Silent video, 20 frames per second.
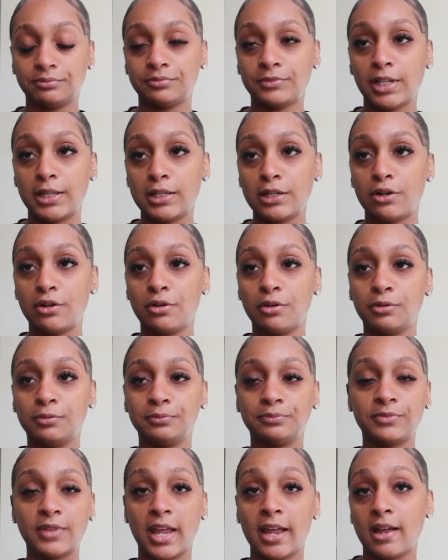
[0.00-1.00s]
A little,
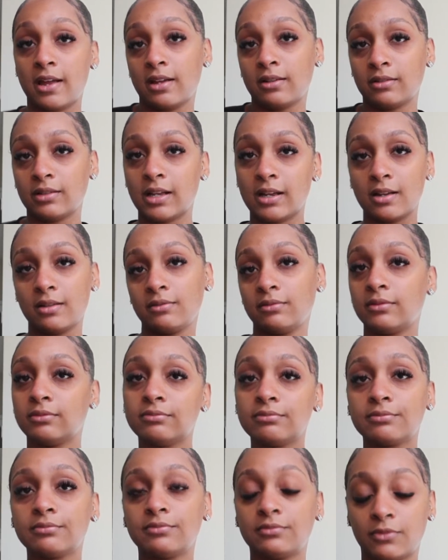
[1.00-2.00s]

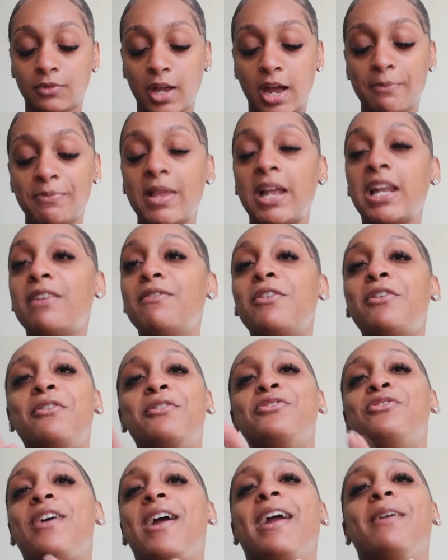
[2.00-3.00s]
I'm not even gonna
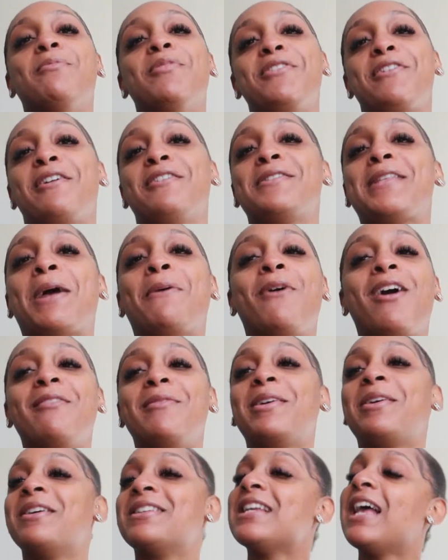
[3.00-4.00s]
try and pronounce that word
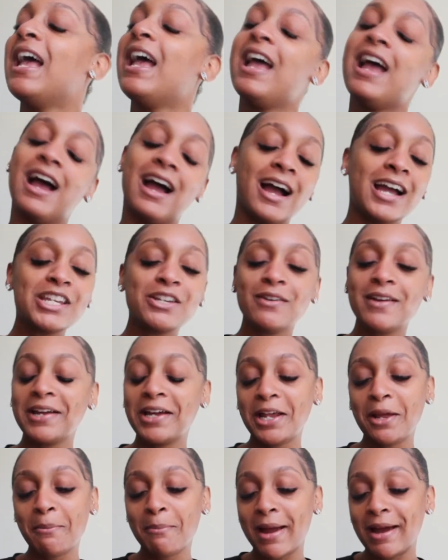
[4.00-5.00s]
because are you gonna
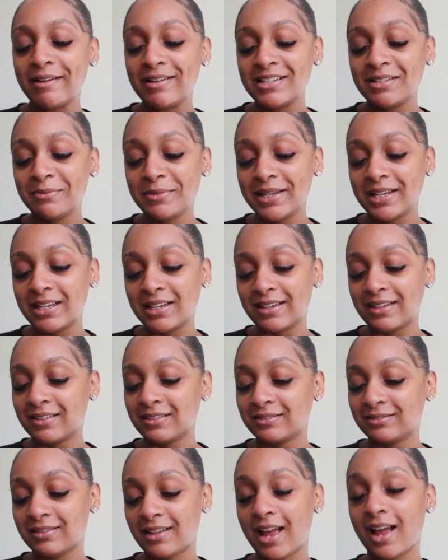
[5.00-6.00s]
embarrass me?
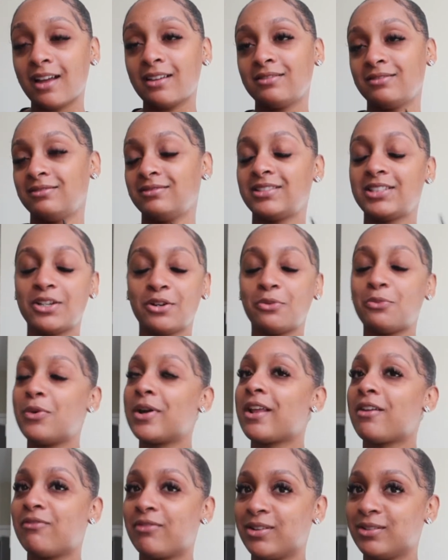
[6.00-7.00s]
So
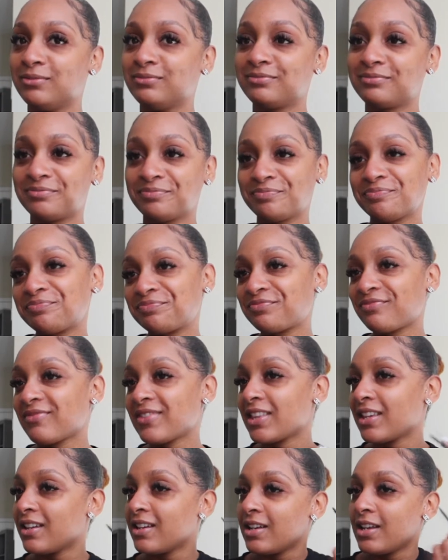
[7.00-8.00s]
whatever.
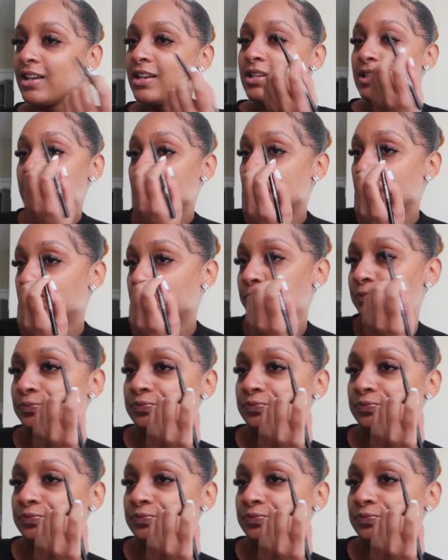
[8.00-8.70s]
So